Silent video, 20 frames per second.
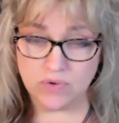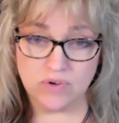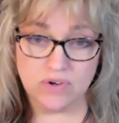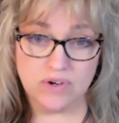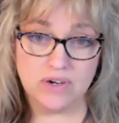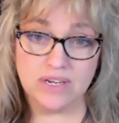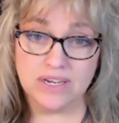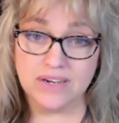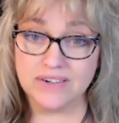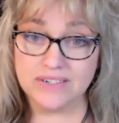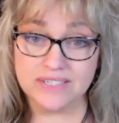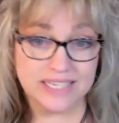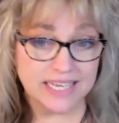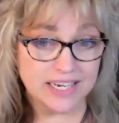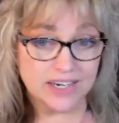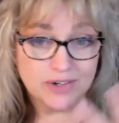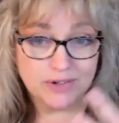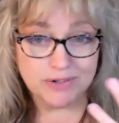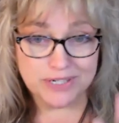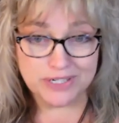or
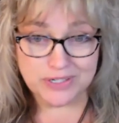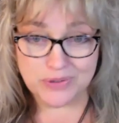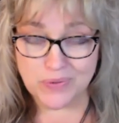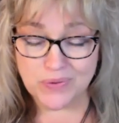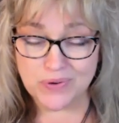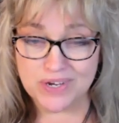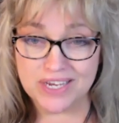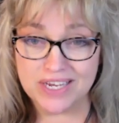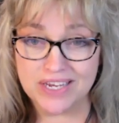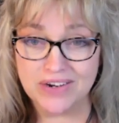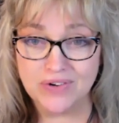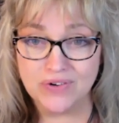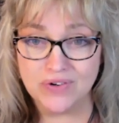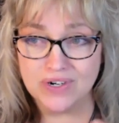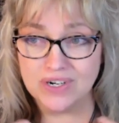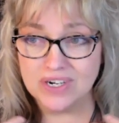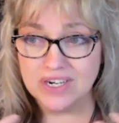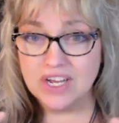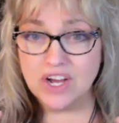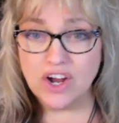irritated or annoyed
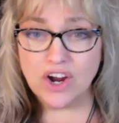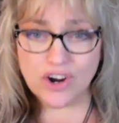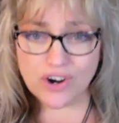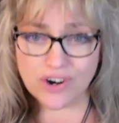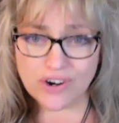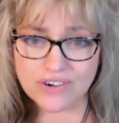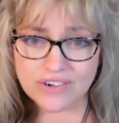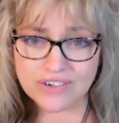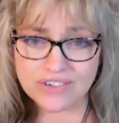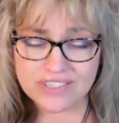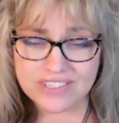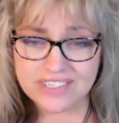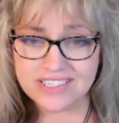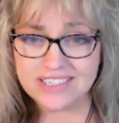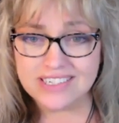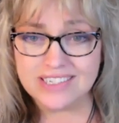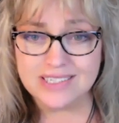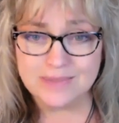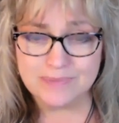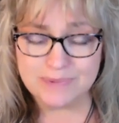or hurt,
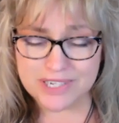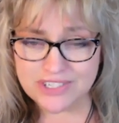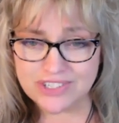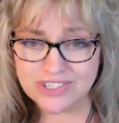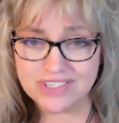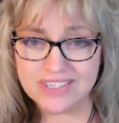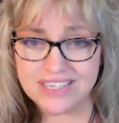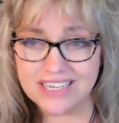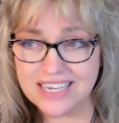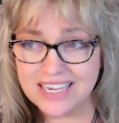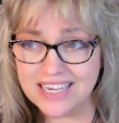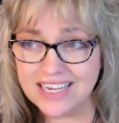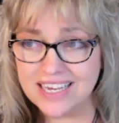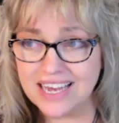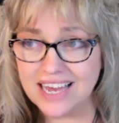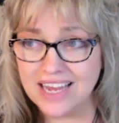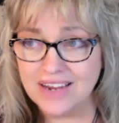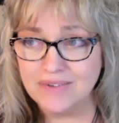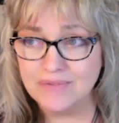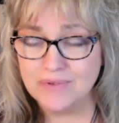
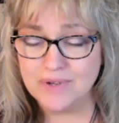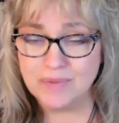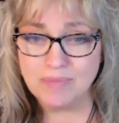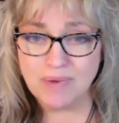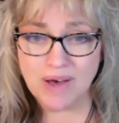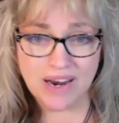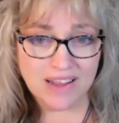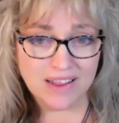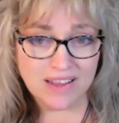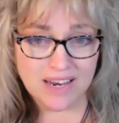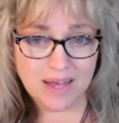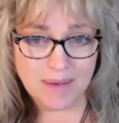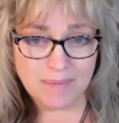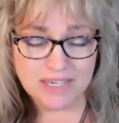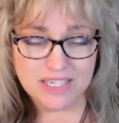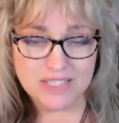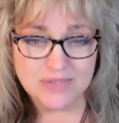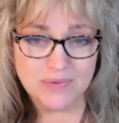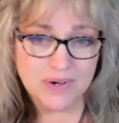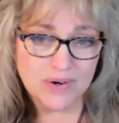especially, and we bottle it up
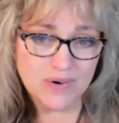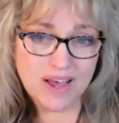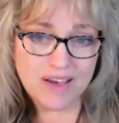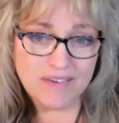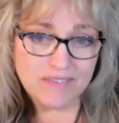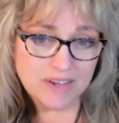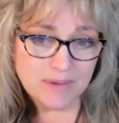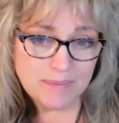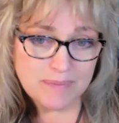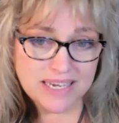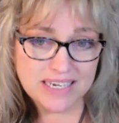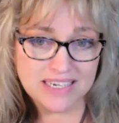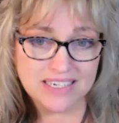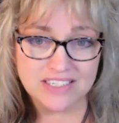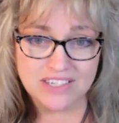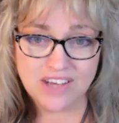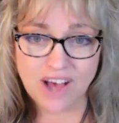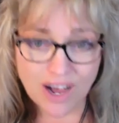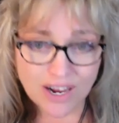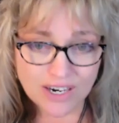because we don't have anybody to
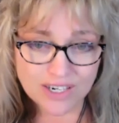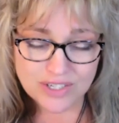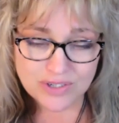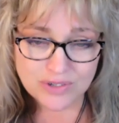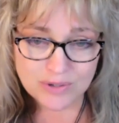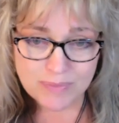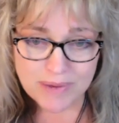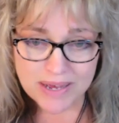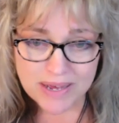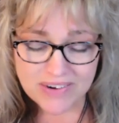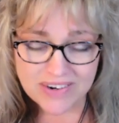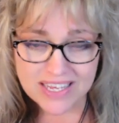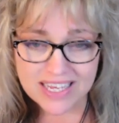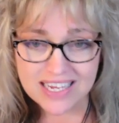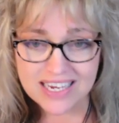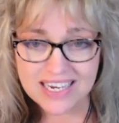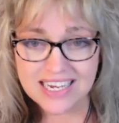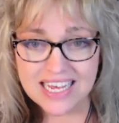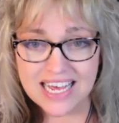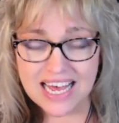talk to about
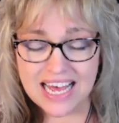it.